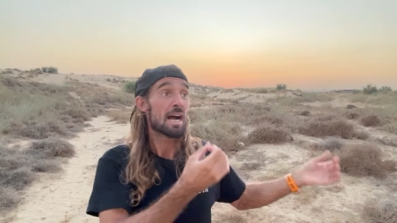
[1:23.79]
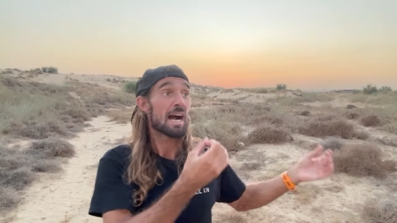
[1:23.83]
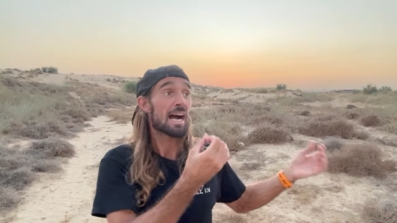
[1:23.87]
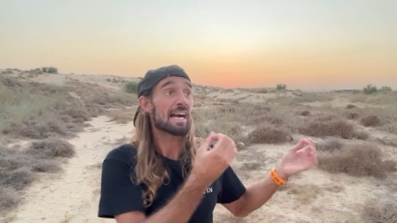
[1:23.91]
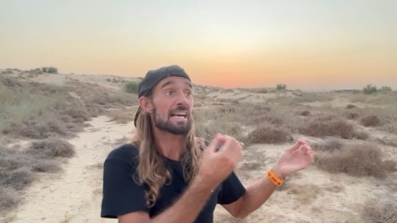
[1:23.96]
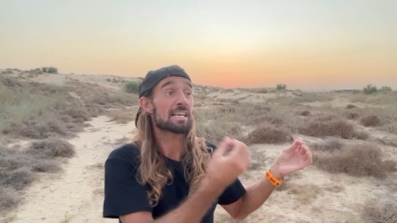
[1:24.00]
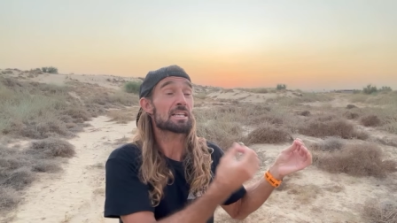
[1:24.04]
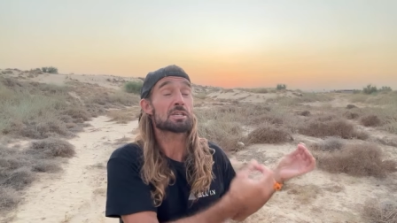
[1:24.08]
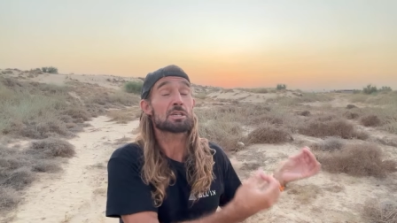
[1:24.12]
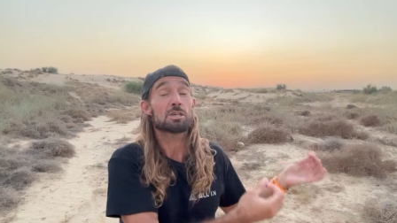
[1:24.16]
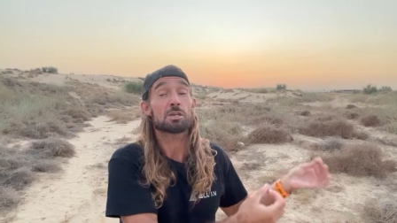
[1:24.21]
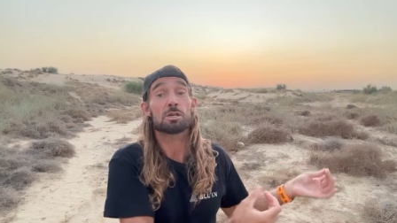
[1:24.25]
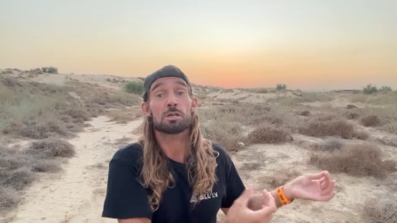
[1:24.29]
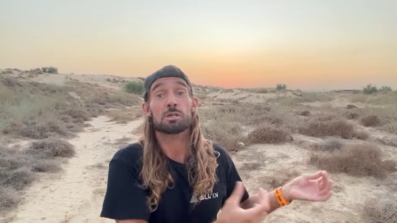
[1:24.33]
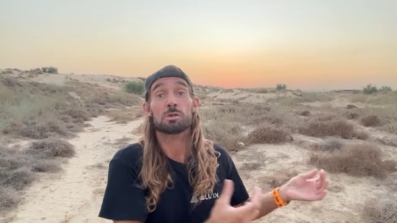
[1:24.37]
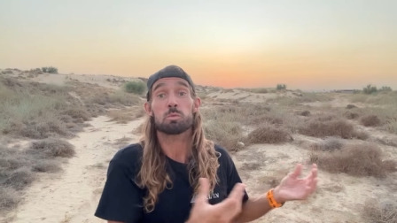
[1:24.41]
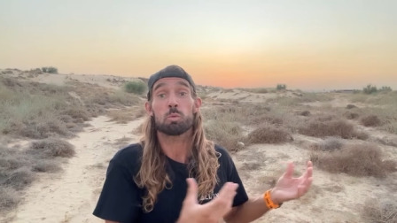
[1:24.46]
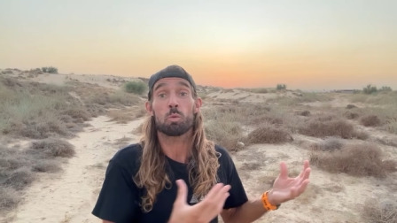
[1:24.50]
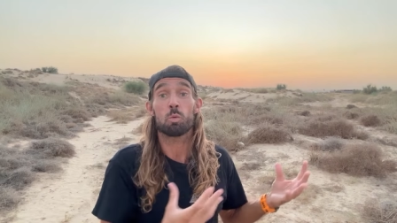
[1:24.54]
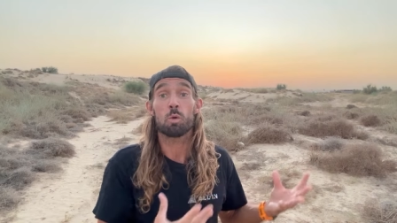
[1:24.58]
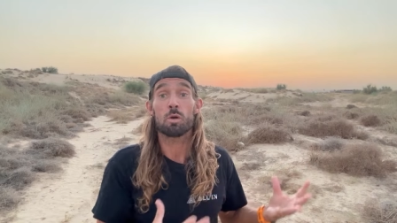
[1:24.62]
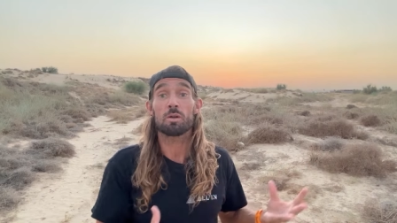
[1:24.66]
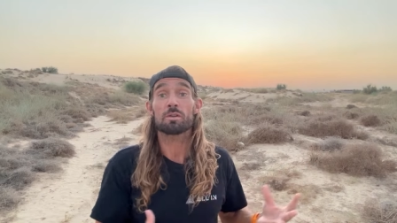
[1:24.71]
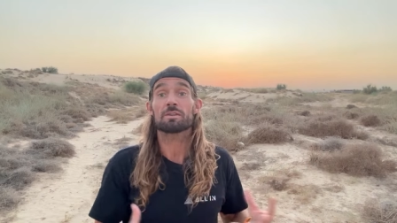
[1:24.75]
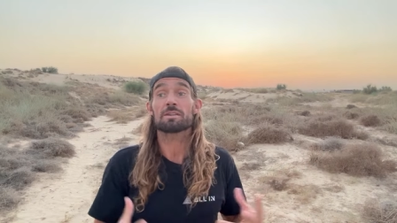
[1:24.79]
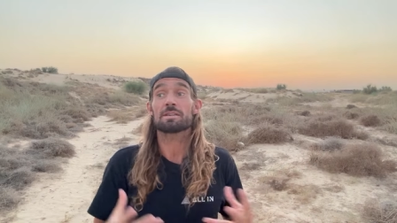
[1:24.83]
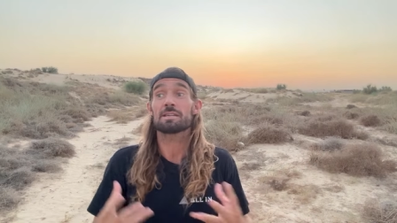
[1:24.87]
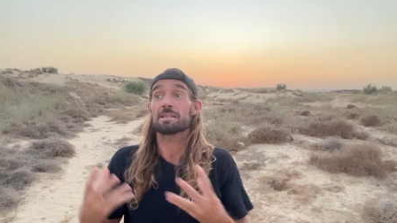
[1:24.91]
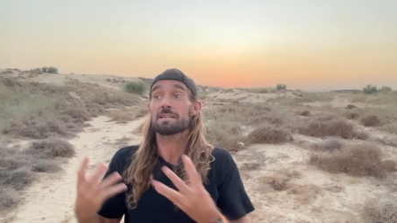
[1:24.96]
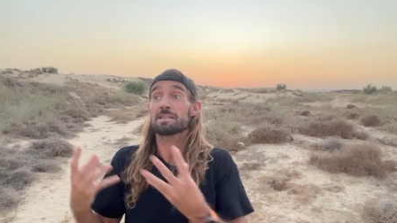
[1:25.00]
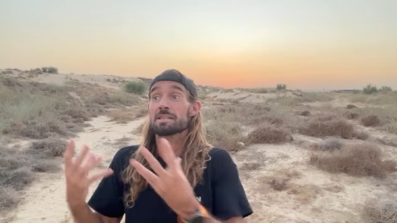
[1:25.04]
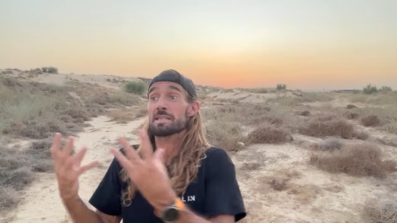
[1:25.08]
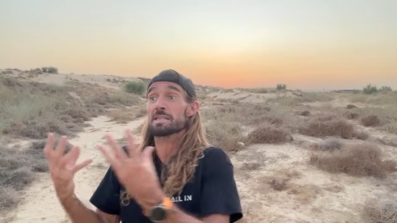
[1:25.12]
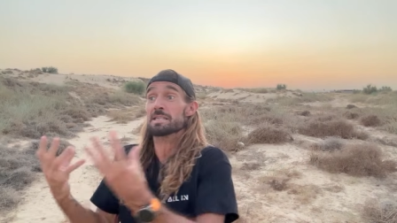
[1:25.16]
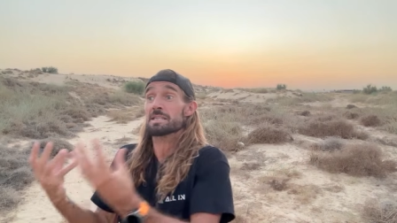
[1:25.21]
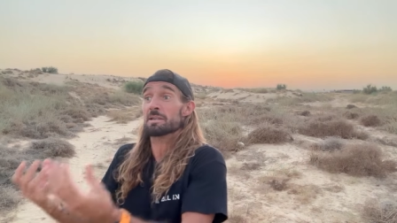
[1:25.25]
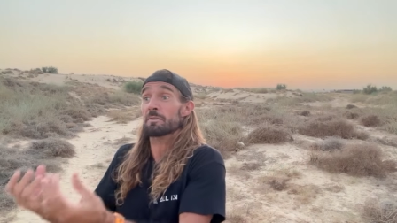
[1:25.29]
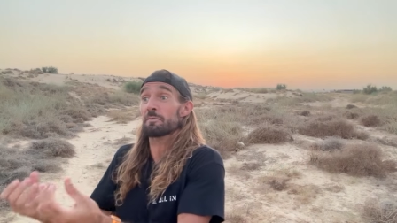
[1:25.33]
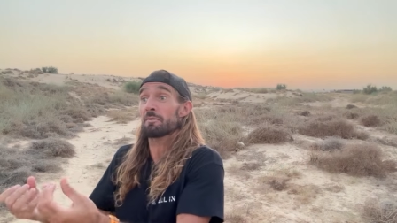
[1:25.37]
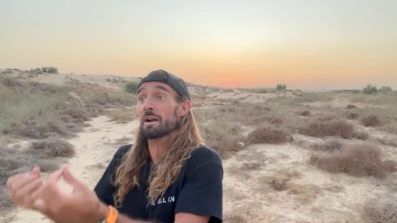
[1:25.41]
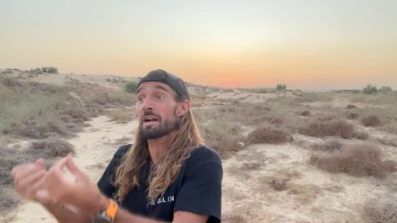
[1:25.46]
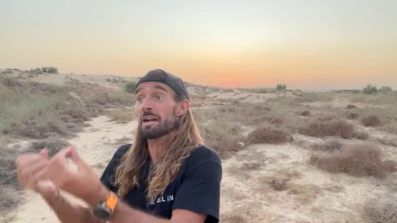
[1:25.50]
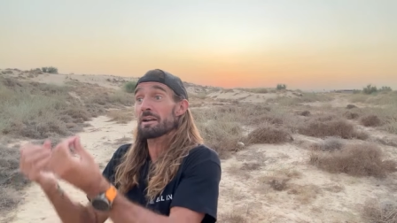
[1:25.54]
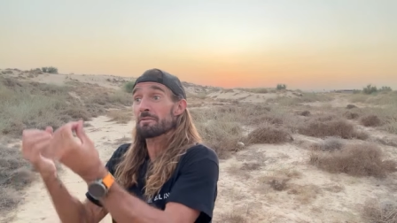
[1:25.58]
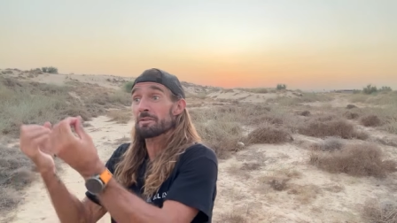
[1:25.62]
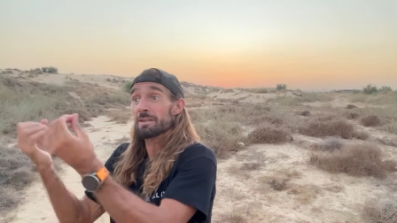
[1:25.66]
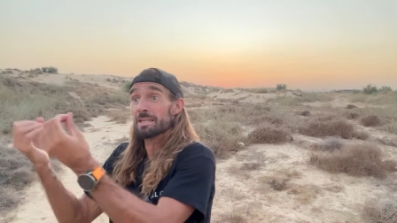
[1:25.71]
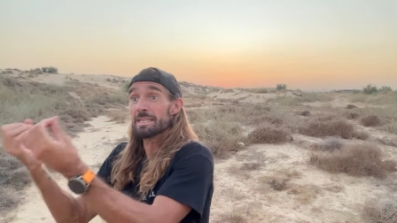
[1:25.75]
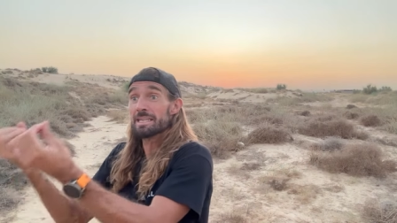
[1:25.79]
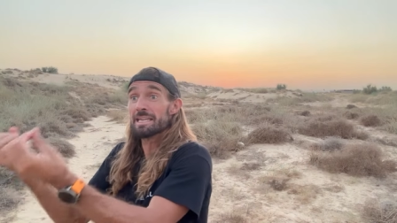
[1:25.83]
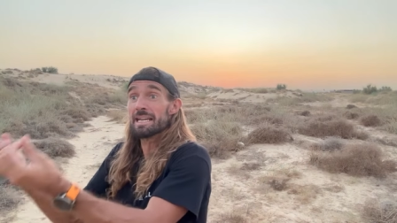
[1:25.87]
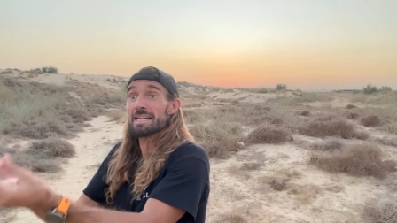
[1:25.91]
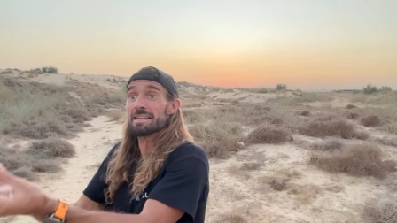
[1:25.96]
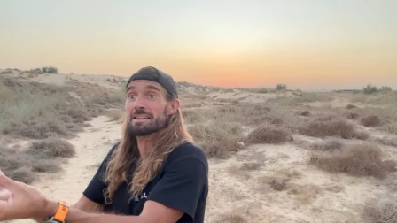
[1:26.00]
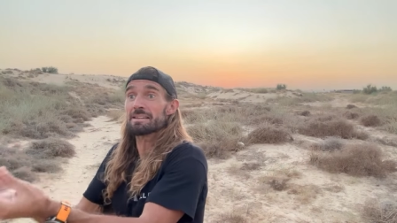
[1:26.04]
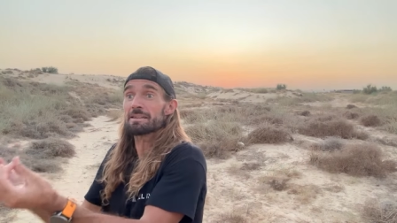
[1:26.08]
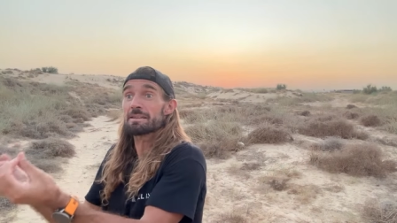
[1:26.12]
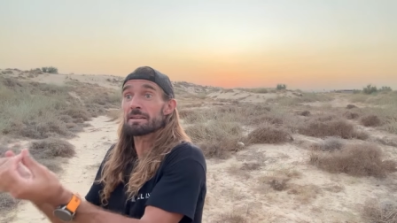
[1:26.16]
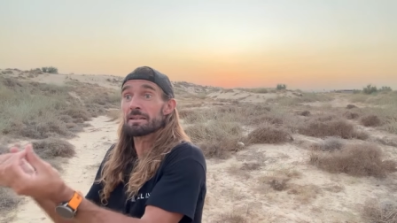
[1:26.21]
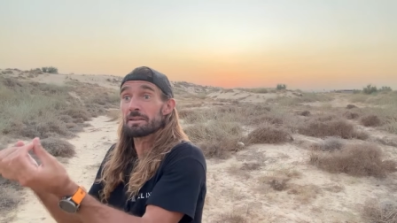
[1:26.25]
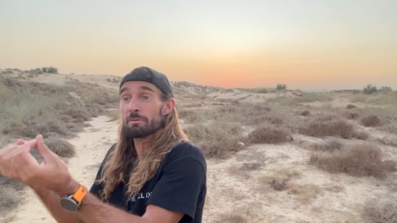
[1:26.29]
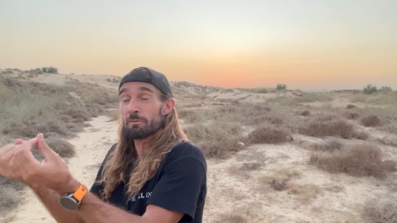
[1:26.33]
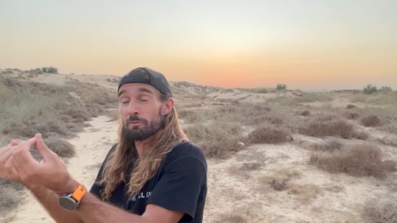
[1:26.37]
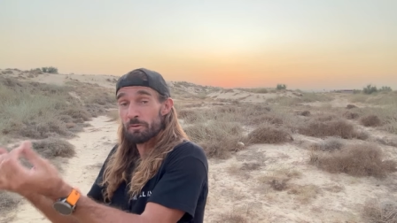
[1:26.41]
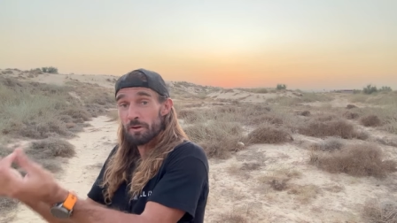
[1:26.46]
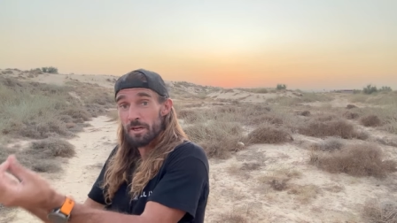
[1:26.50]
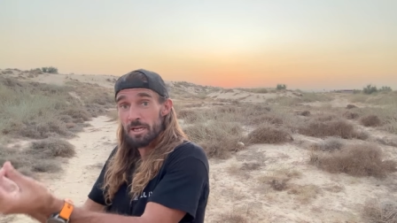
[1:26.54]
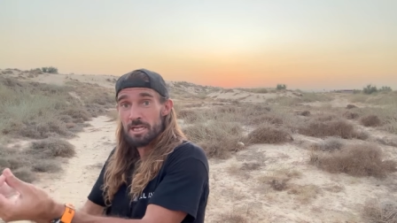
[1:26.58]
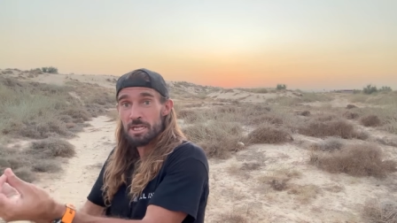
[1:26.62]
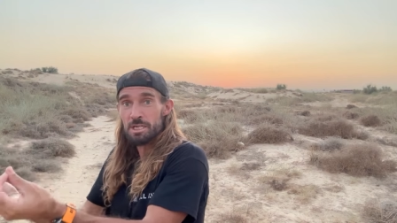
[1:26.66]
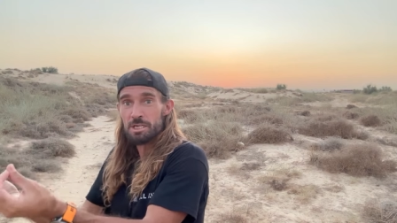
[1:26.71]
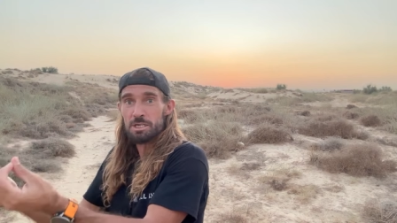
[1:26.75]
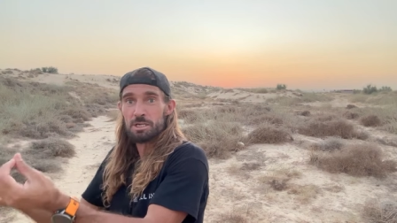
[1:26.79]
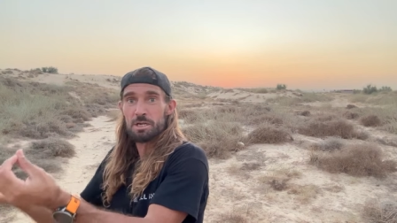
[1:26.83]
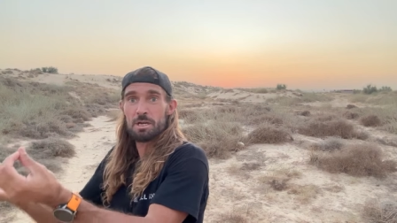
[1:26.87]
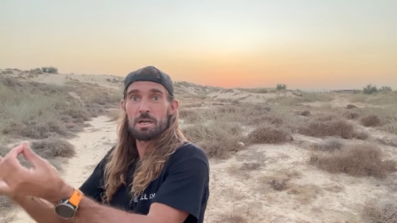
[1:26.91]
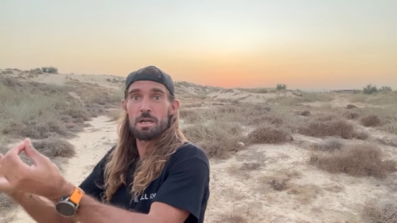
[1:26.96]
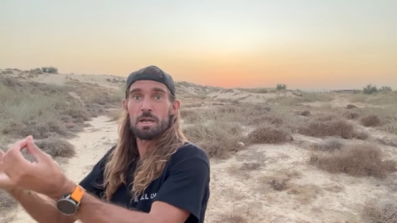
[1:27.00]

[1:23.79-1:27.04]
I just wanted to survive and get to the finish